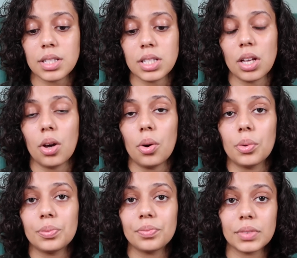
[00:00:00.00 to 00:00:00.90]

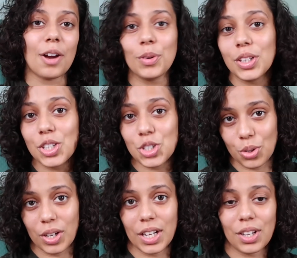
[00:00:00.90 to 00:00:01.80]
So I really
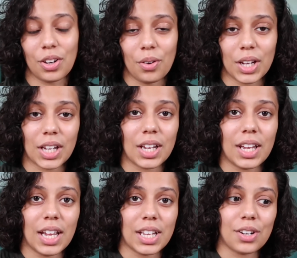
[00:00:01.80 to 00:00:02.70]
enjoyed going
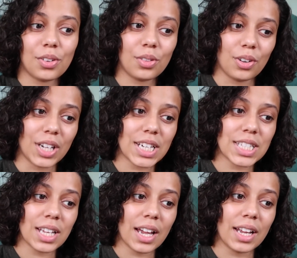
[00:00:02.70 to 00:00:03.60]
and learning
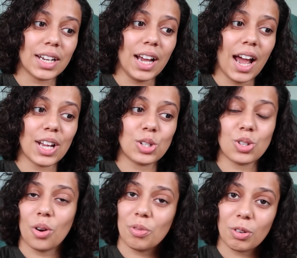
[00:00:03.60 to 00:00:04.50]
design. I
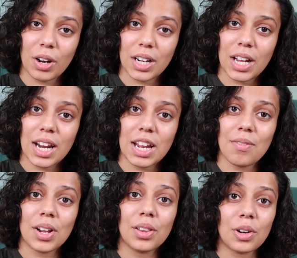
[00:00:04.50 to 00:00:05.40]
don't regret it
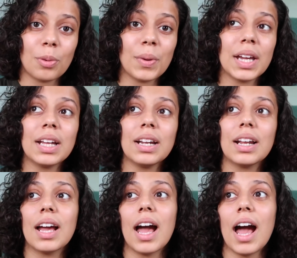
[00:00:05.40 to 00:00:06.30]
even a little bit.
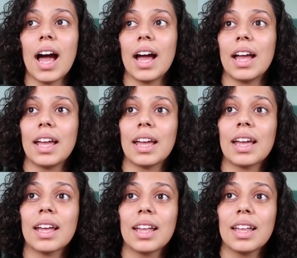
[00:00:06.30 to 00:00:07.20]

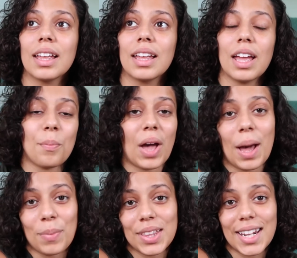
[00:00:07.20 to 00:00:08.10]
I am
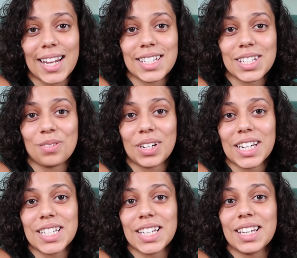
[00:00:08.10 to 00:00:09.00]
happy that I did what
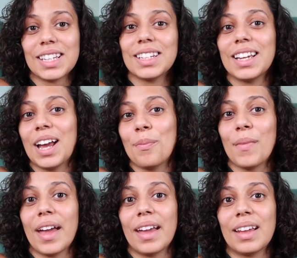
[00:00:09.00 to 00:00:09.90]
I did. I
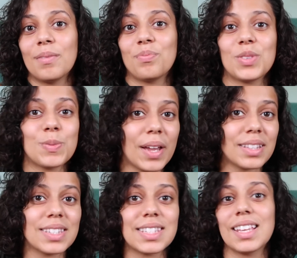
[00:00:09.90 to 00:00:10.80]
met
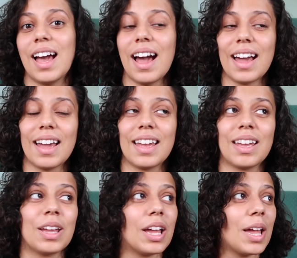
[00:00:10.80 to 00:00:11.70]
Spence.
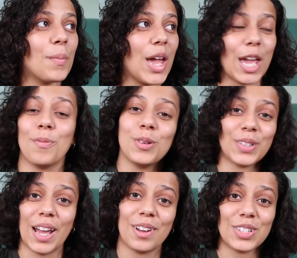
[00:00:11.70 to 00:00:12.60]
I am able
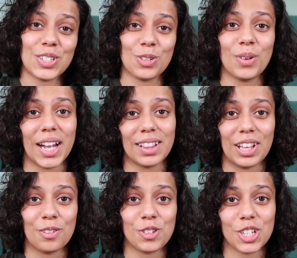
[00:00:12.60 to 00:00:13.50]
now to do what I
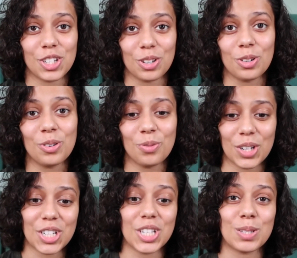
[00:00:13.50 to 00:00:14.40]
love to do,
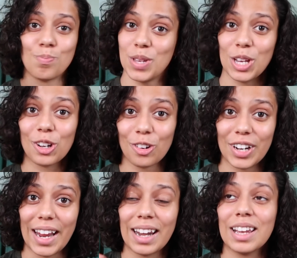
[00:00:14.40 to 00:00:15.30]
which is be a
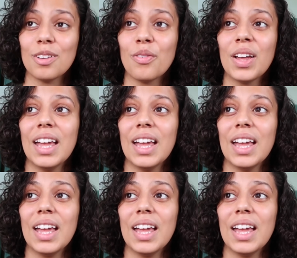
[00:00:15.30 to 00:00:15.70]
creative.